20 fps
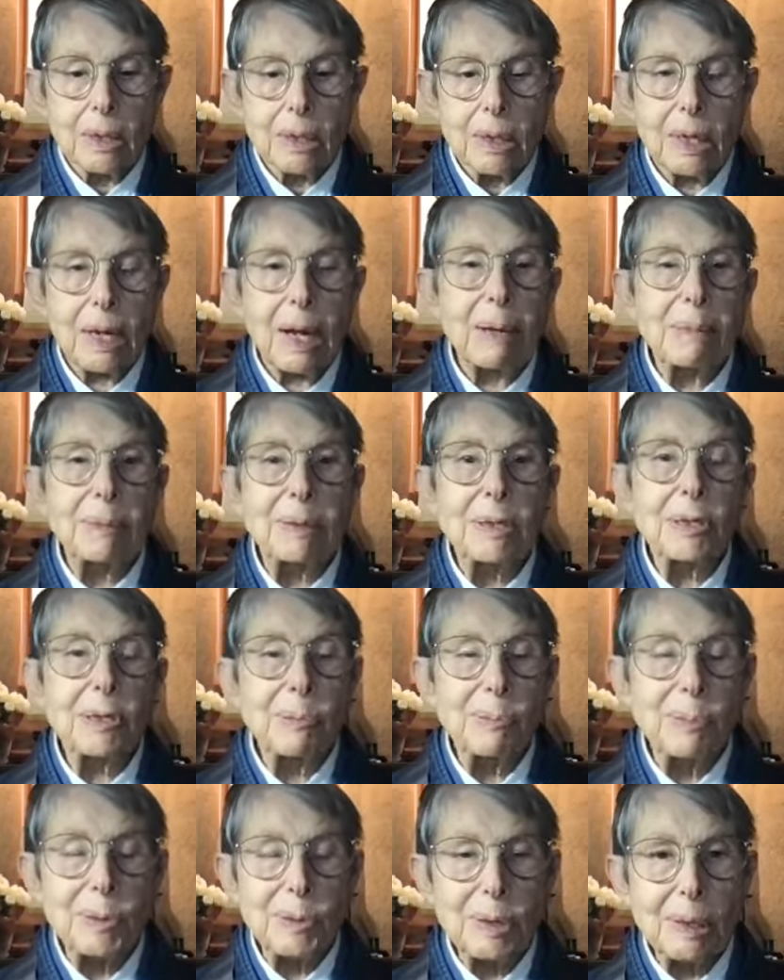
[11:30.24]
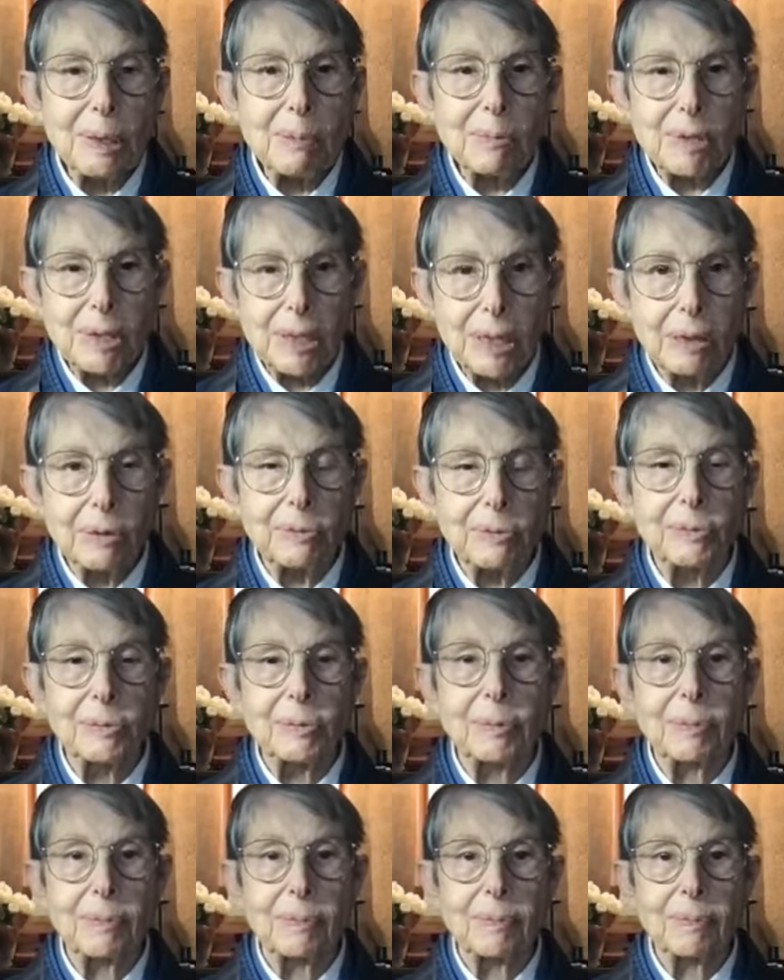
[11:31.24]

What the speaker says: It happened to the Buddha himself.